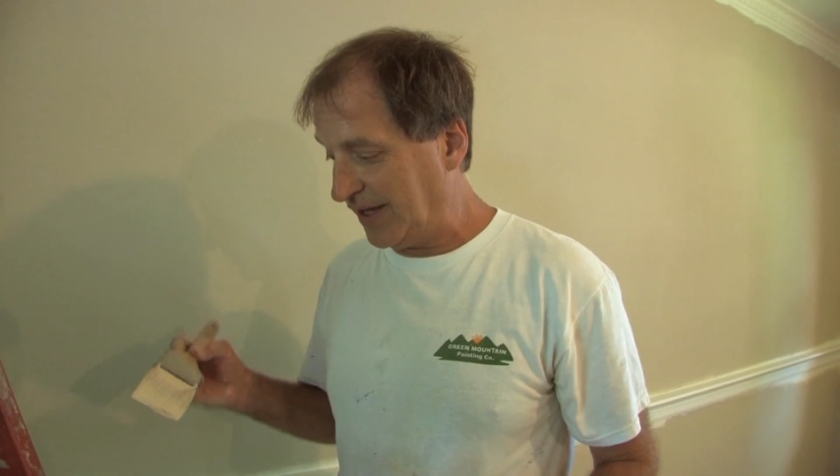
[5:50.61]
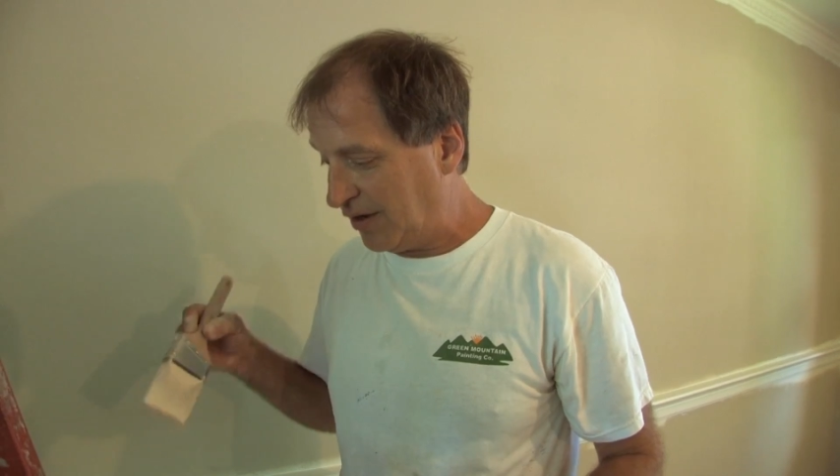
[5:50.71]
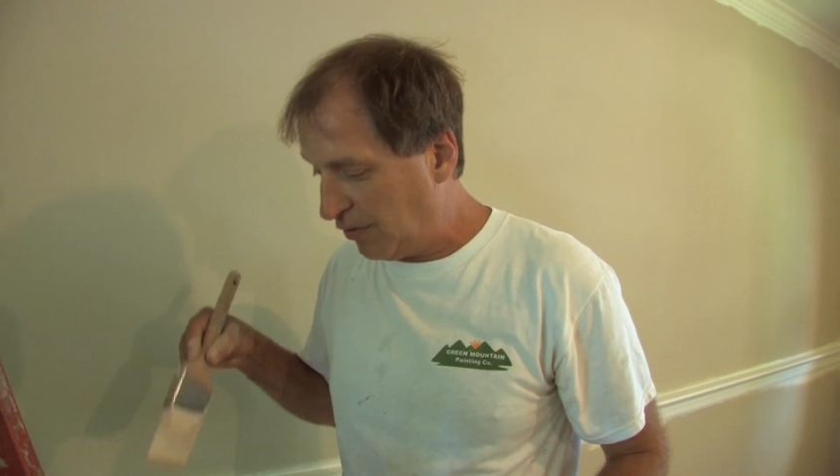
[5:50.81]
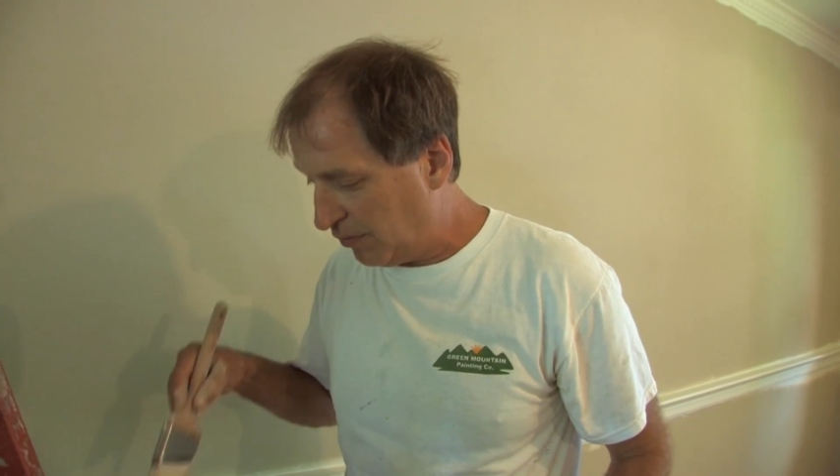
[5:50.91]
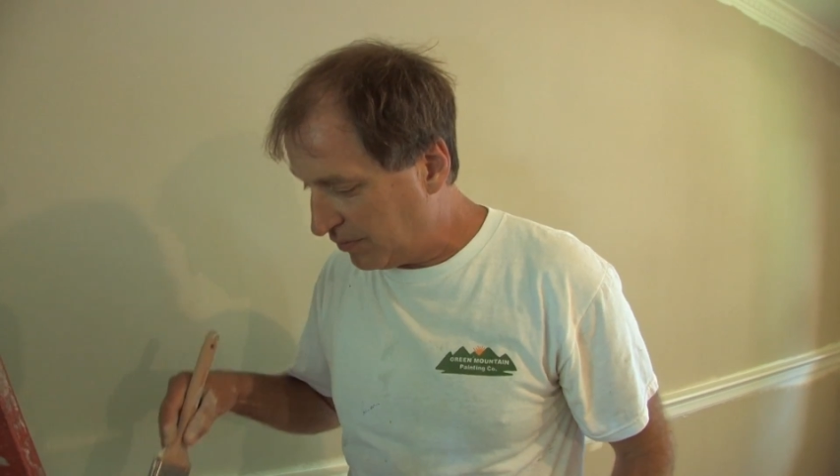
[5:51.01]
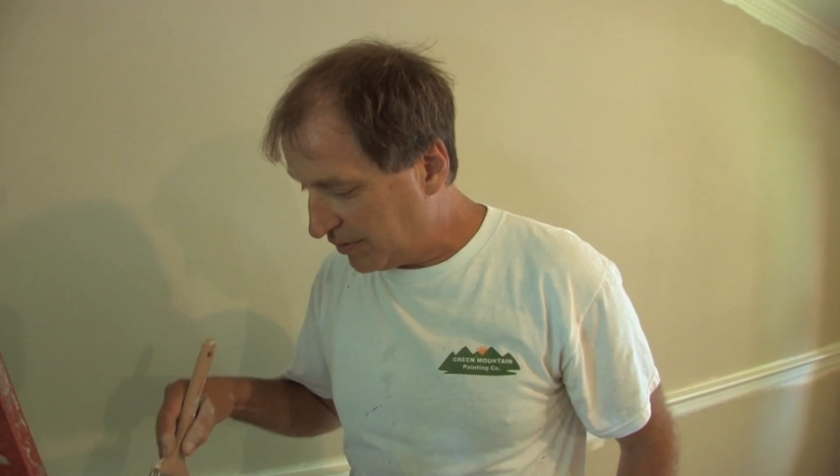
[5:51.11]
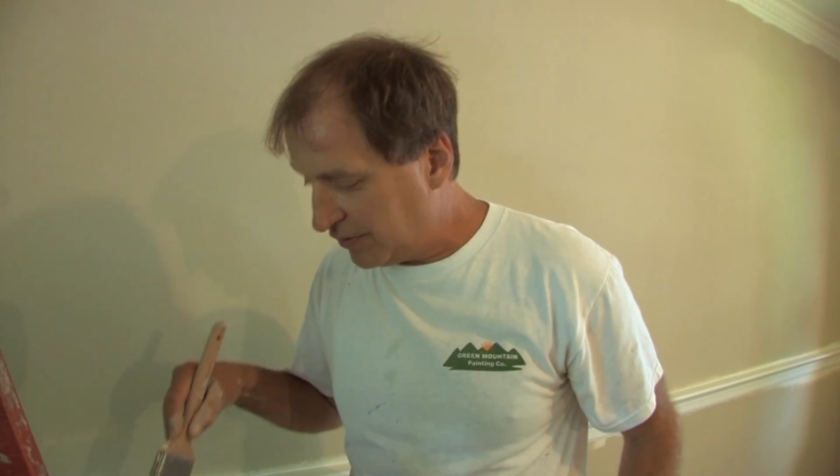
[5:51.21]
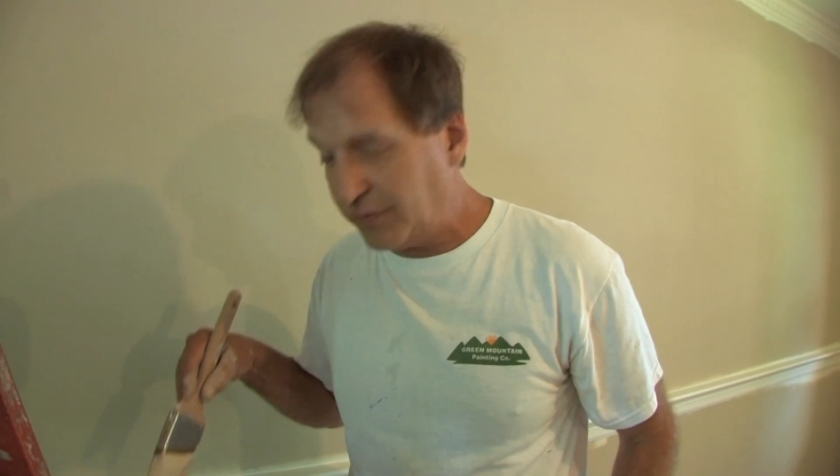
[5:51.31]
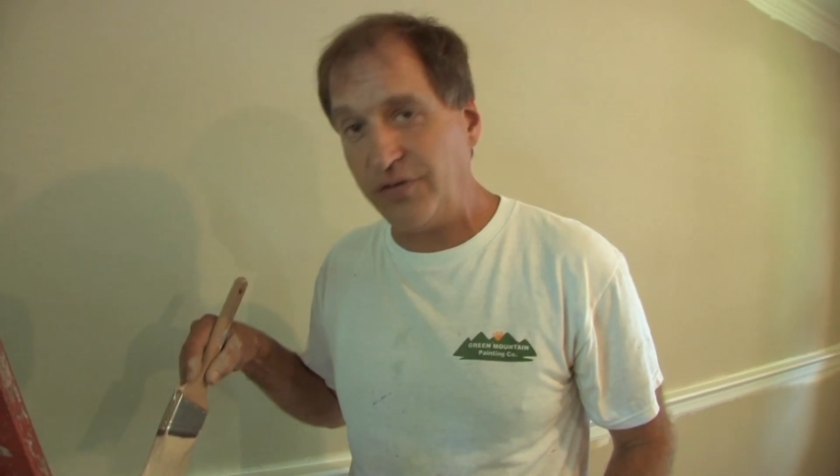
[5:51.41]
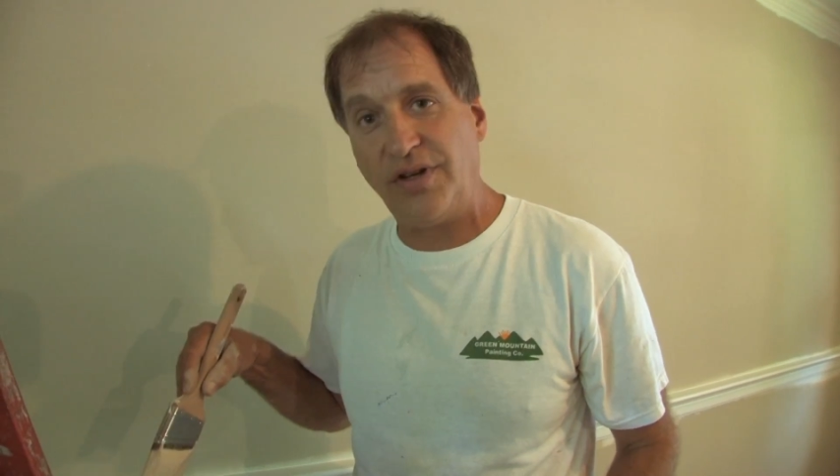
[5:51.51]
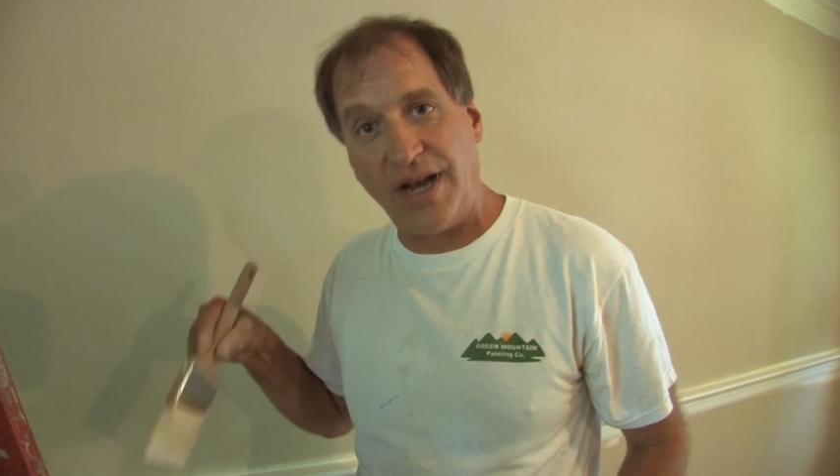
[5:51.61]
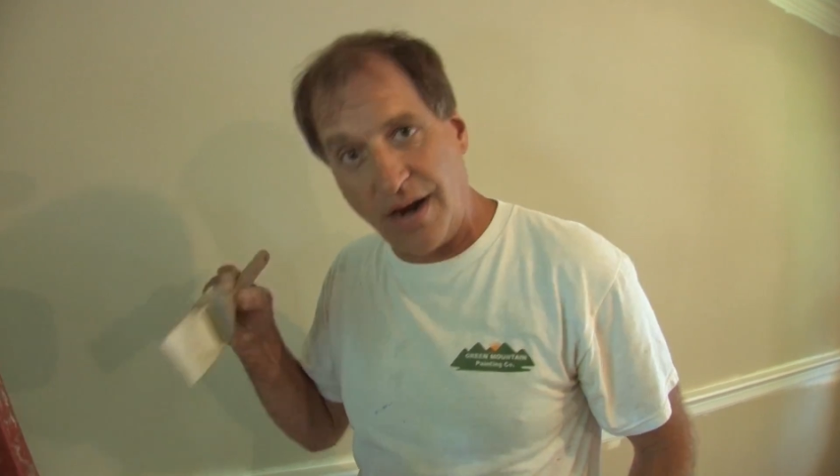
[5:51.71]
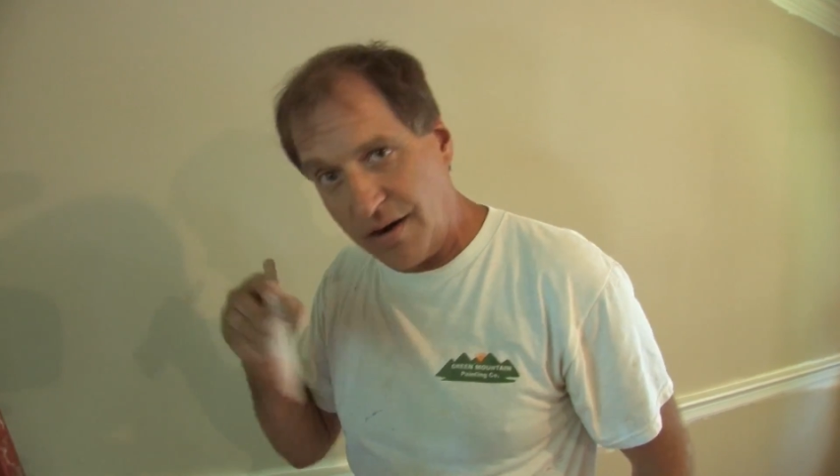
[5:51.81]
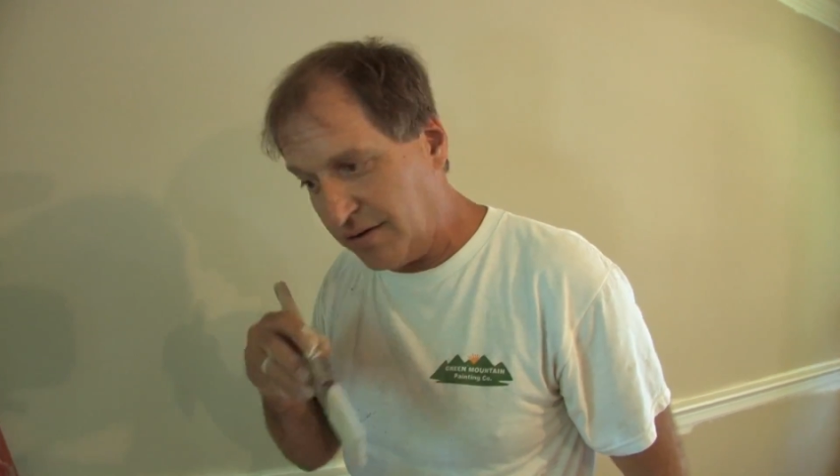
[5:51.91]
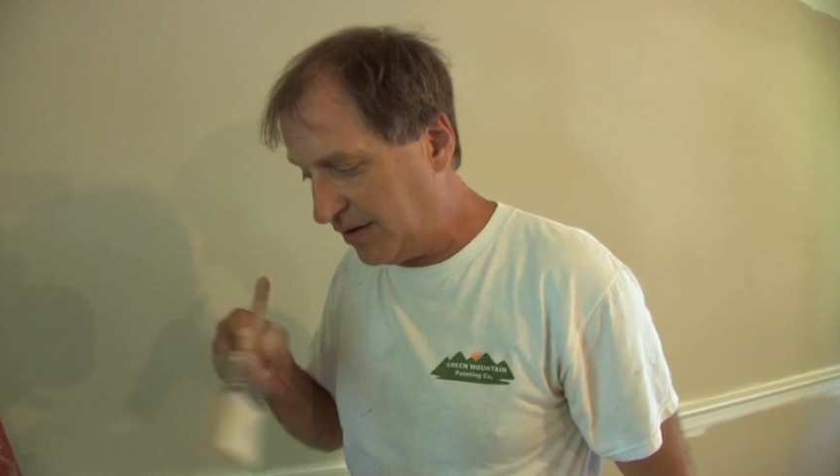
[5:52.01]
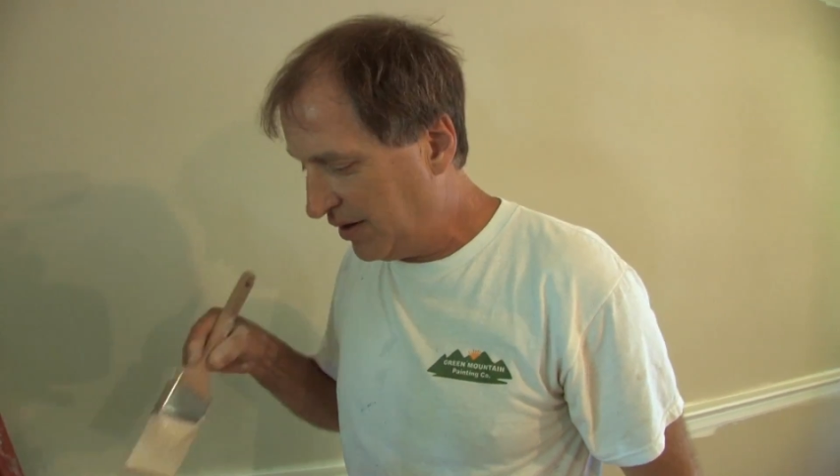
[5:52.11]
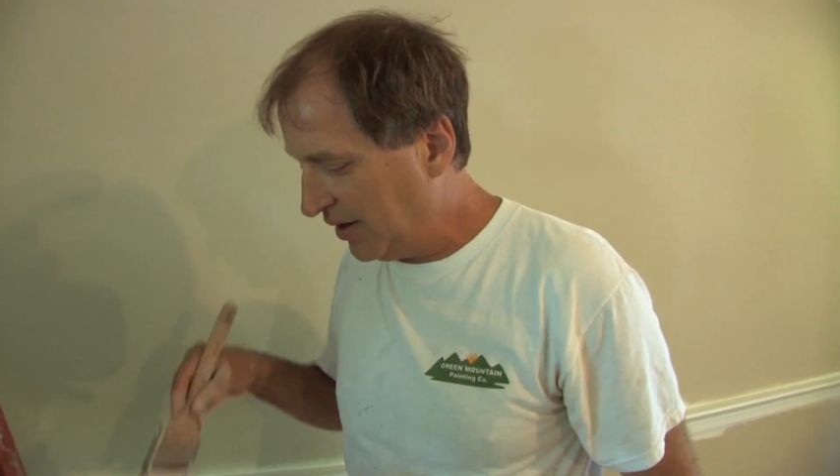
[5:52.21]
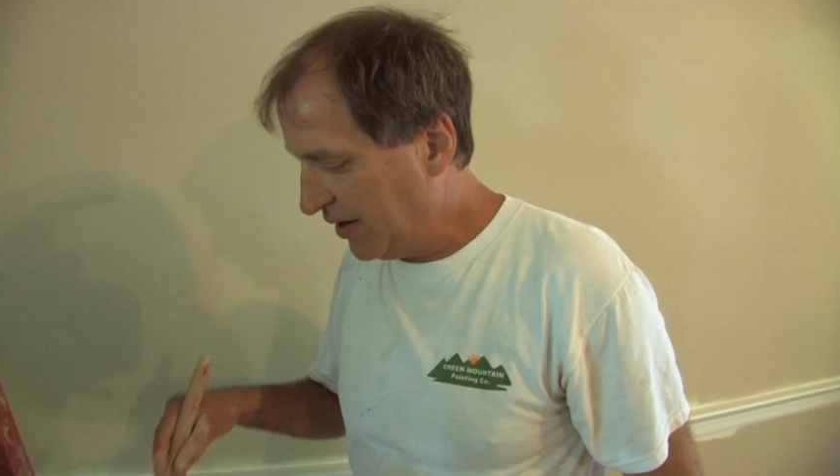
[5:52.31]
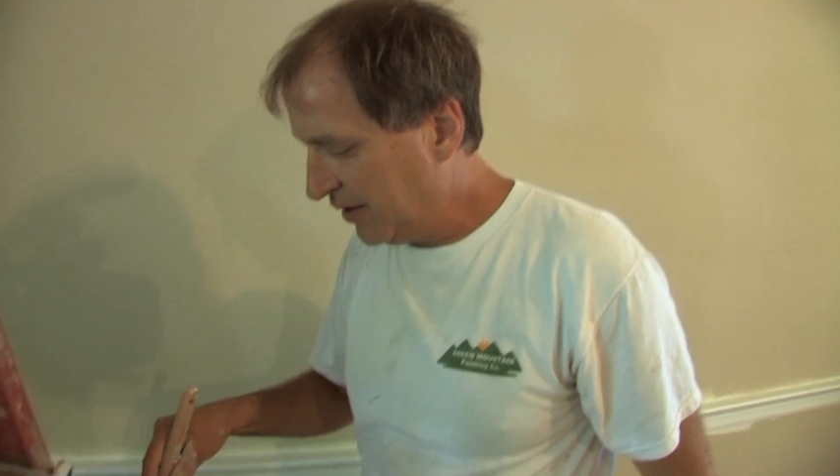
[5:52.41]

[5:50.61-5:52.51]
they're scared